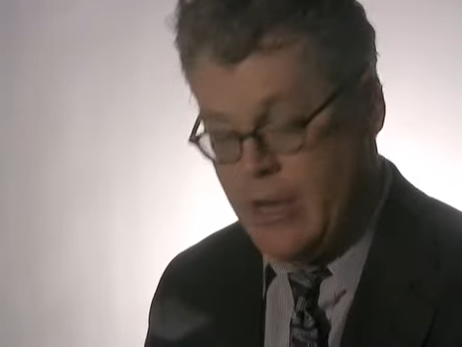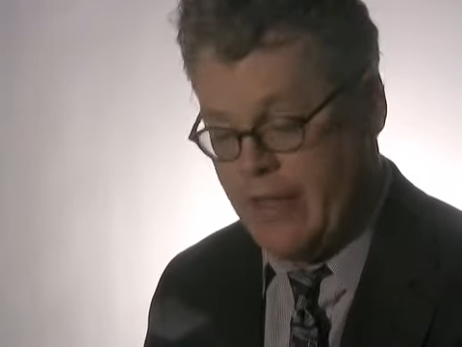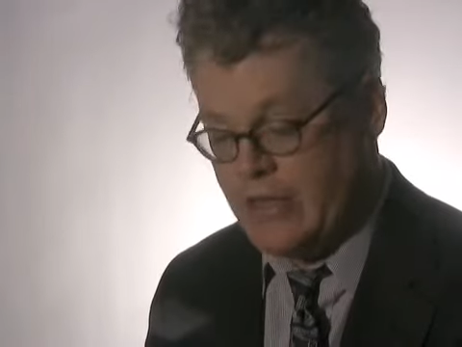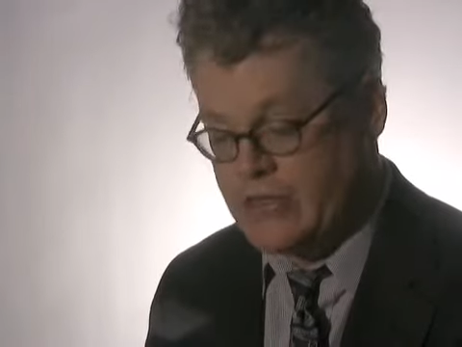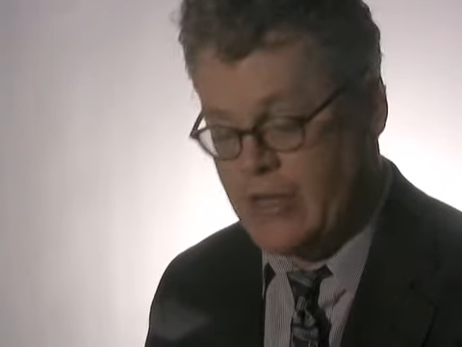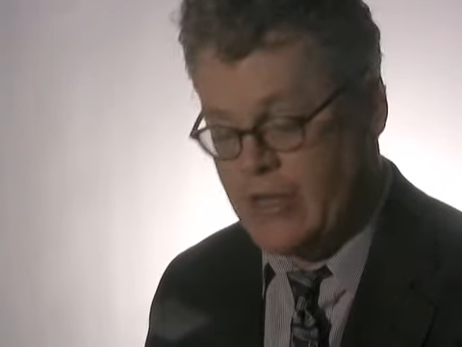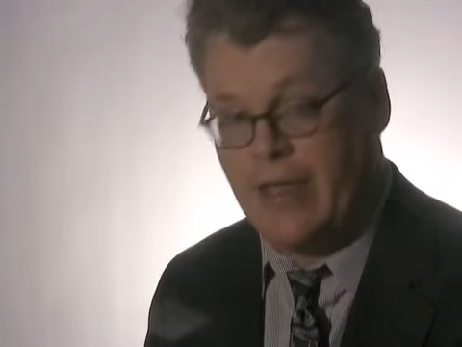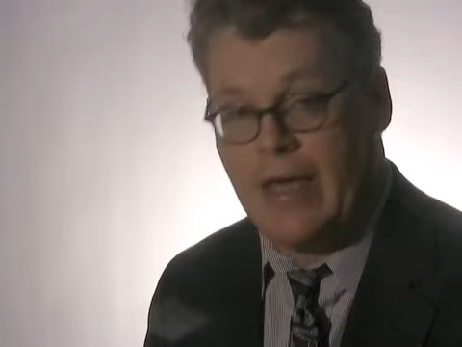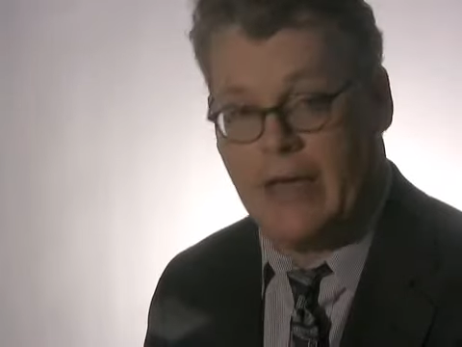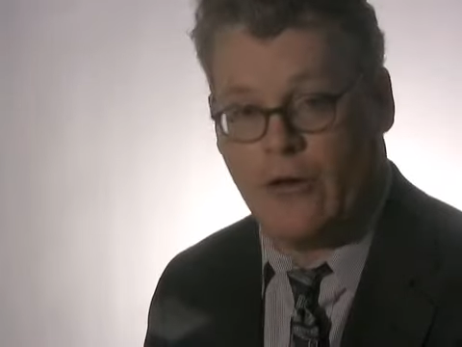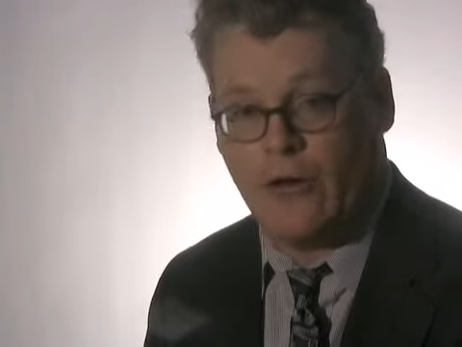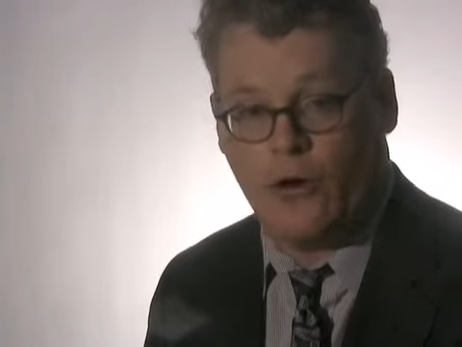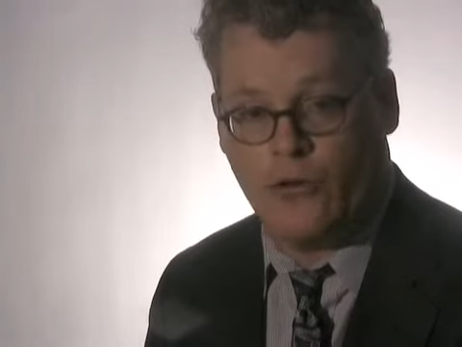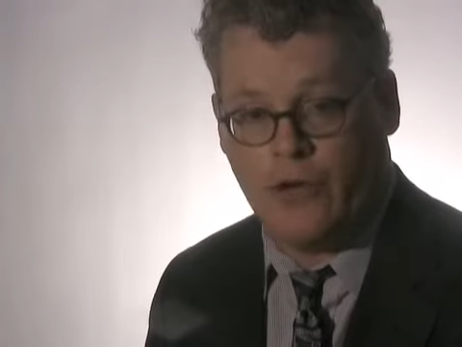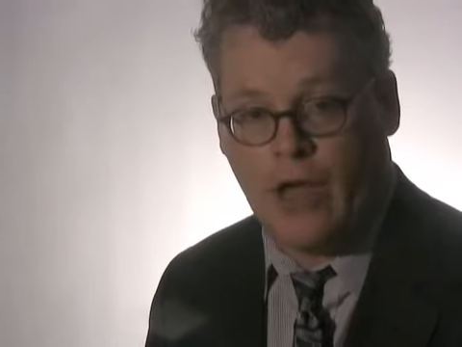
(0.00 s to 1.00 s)
they said they had
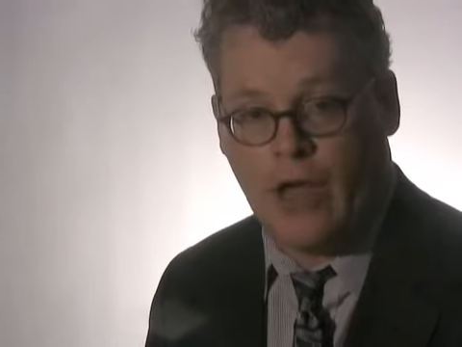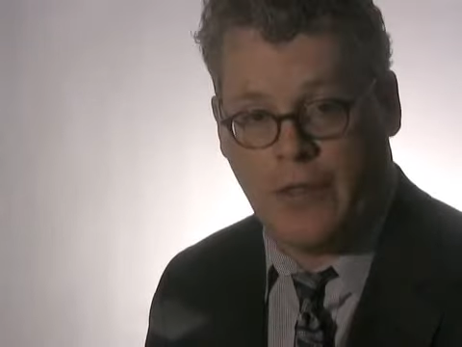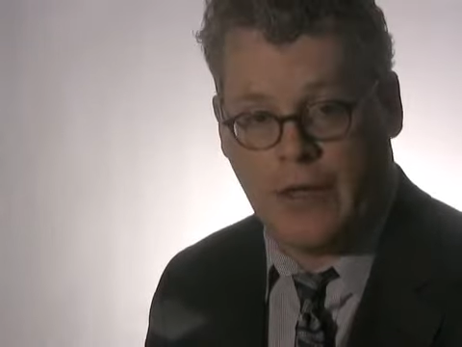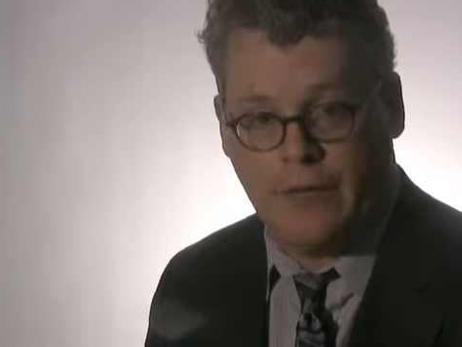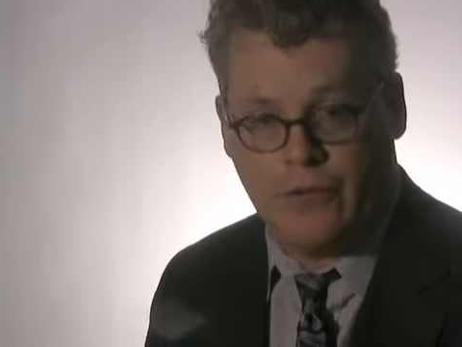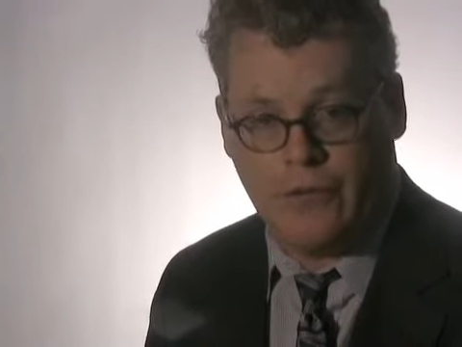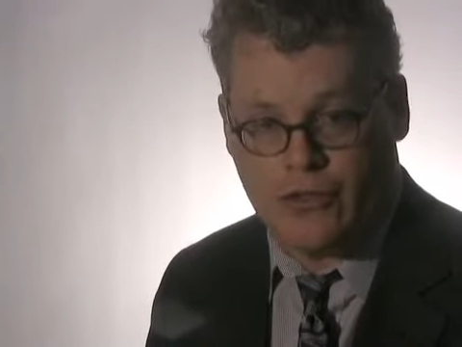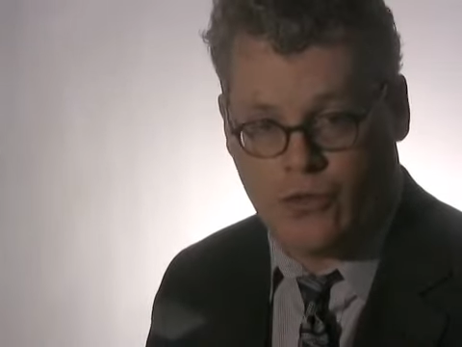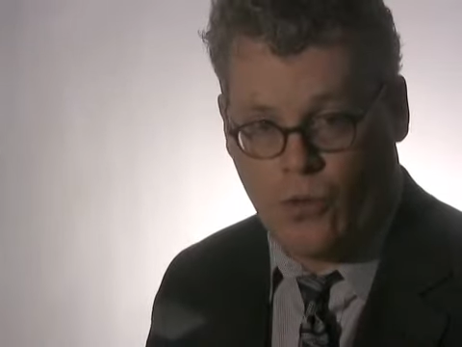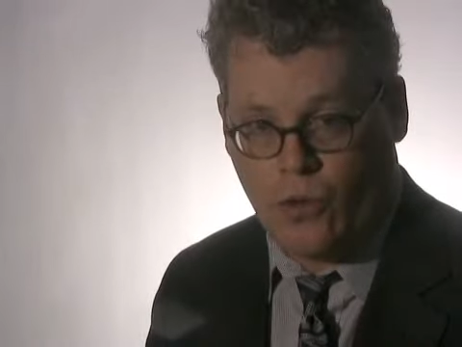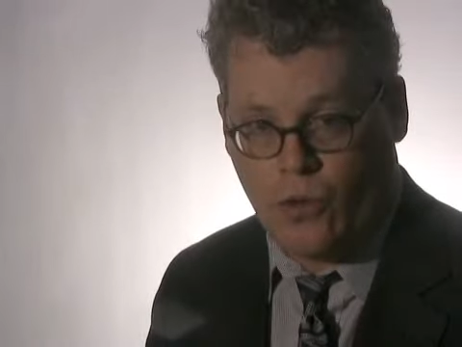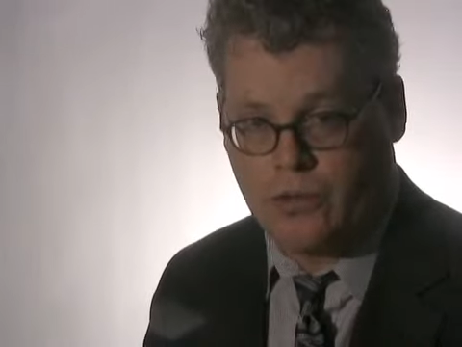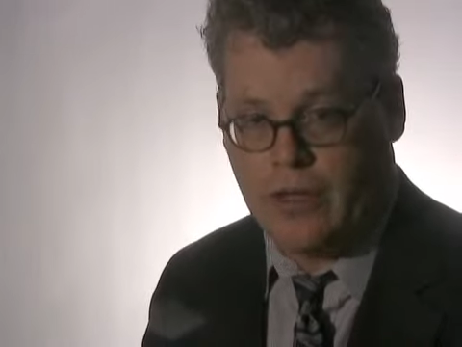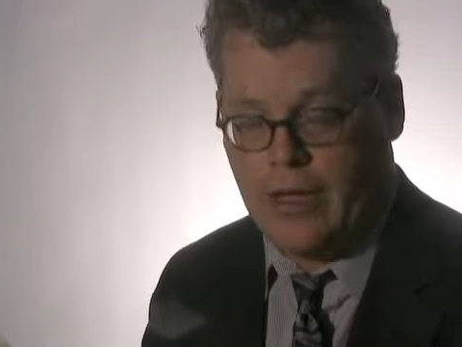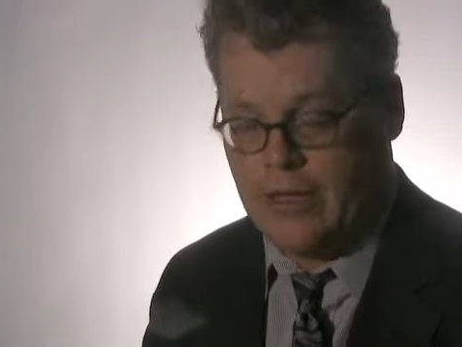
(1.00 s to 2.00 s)
heard nothing of the
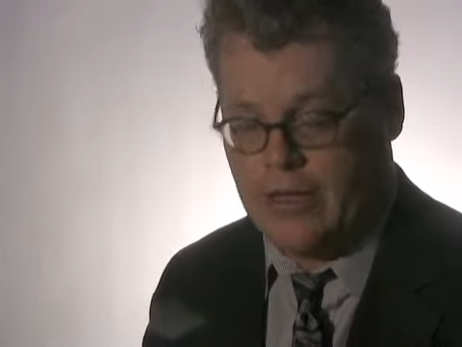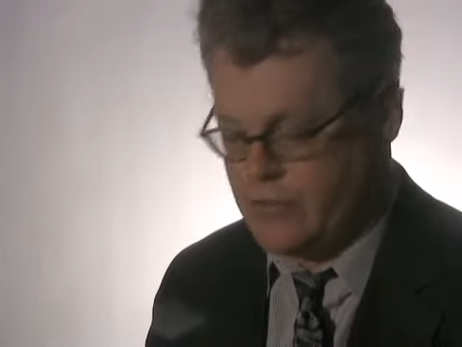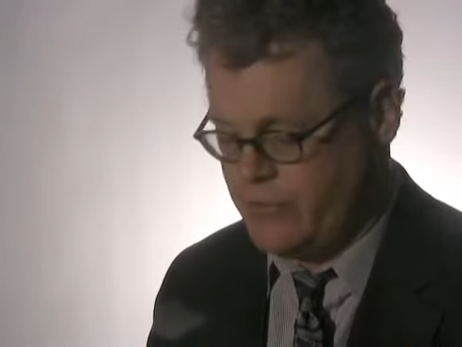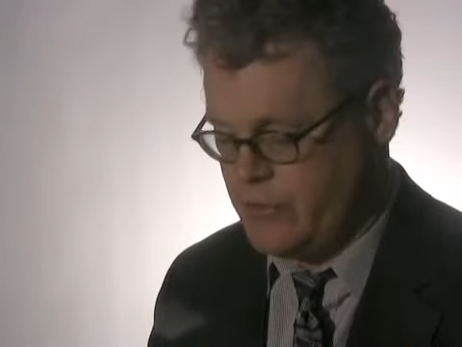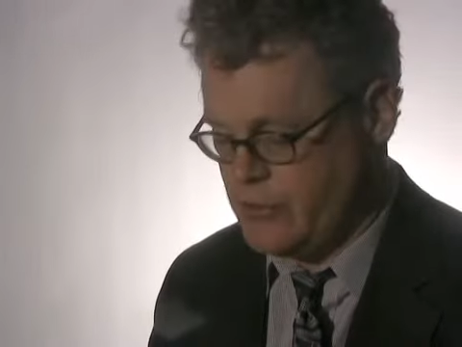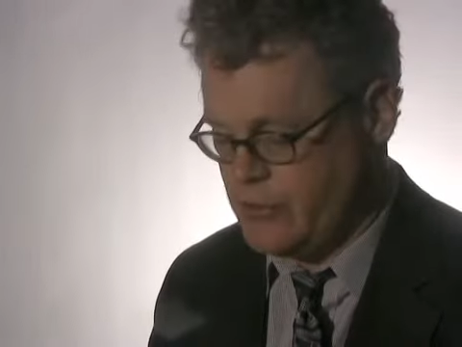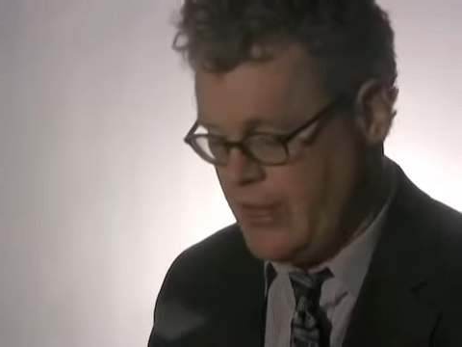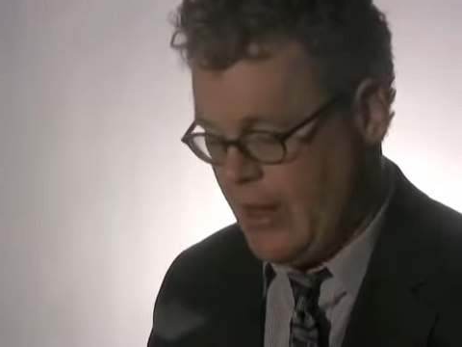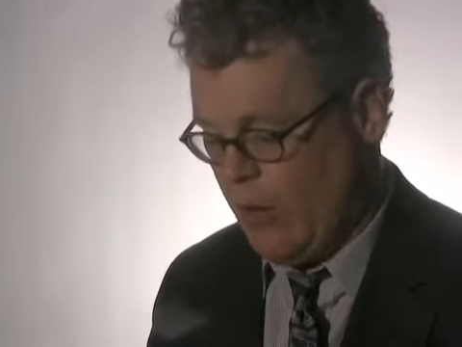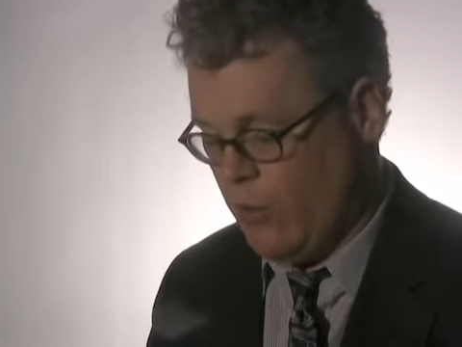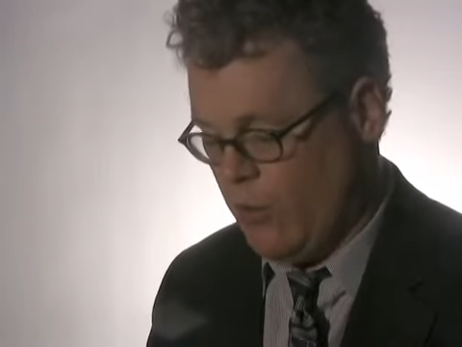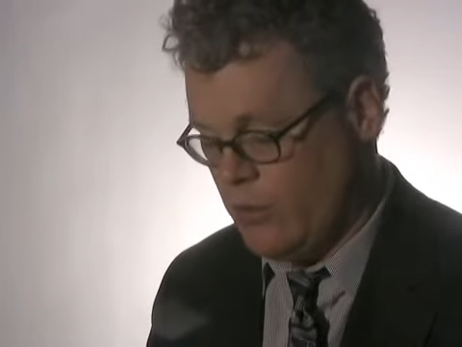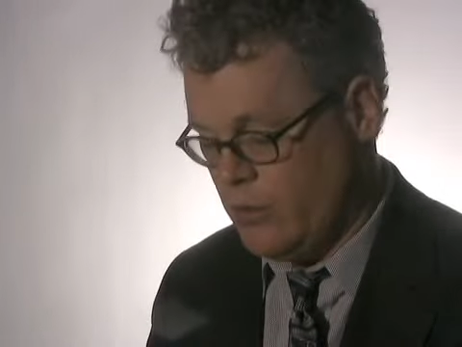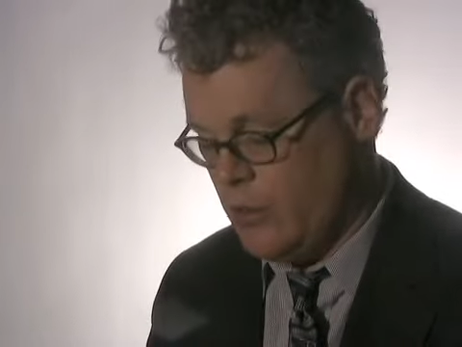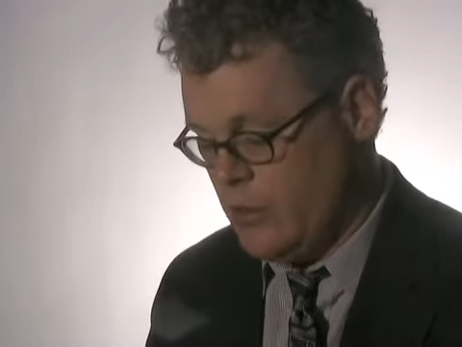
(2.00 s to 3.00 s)
sort as of this
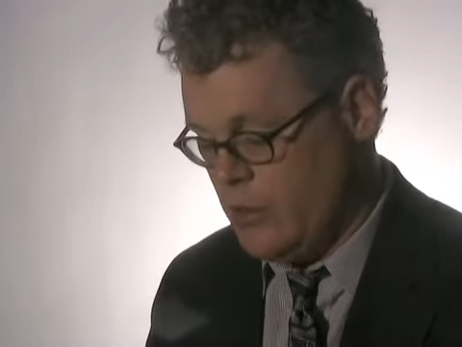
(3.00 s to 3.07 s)
hour.